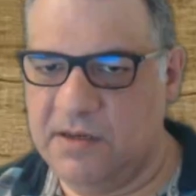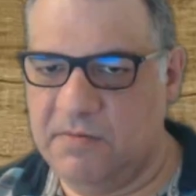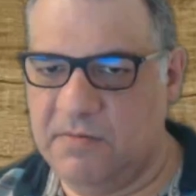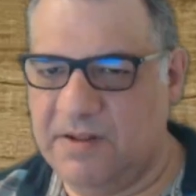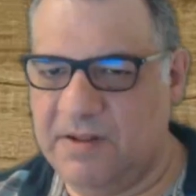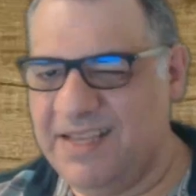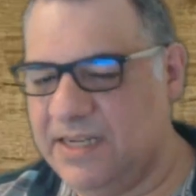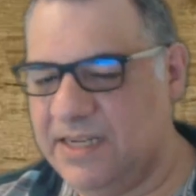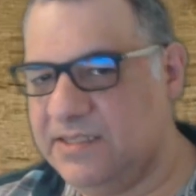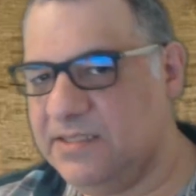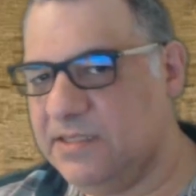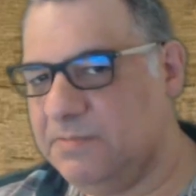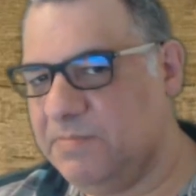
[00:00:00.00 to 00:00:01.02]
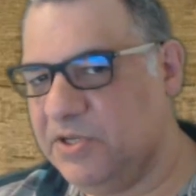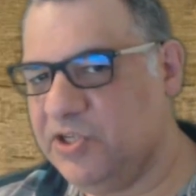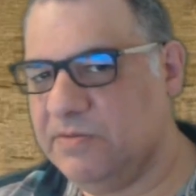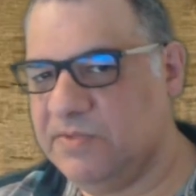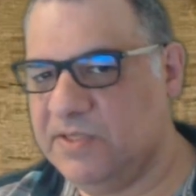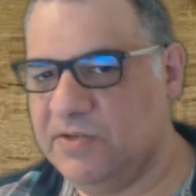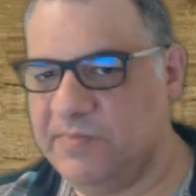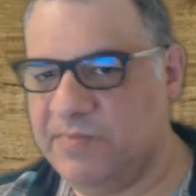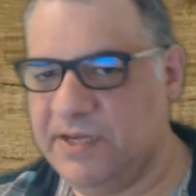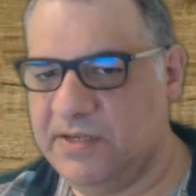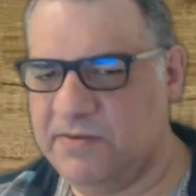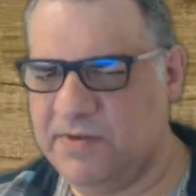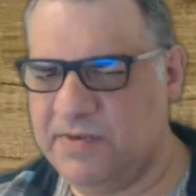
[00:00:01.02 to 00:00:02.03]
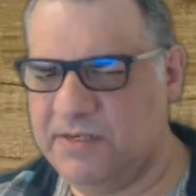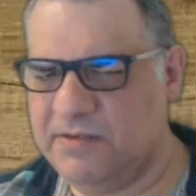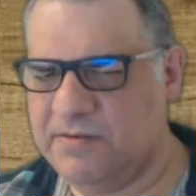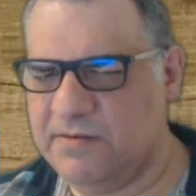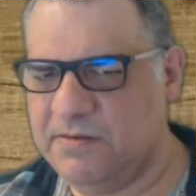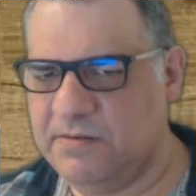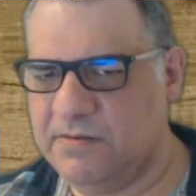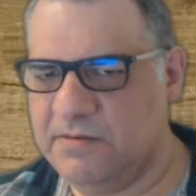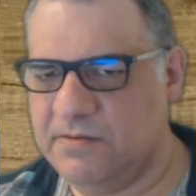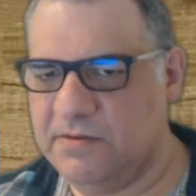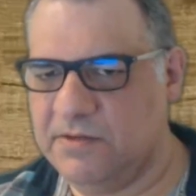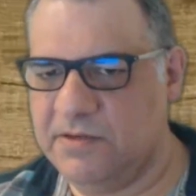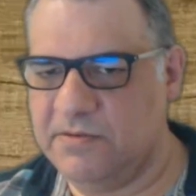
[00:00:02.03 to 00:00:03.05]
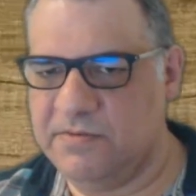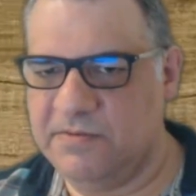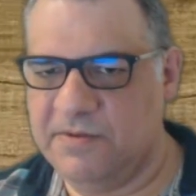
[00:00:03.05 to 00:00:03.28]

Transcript: Well, at least his bishop's still pinned, right? No.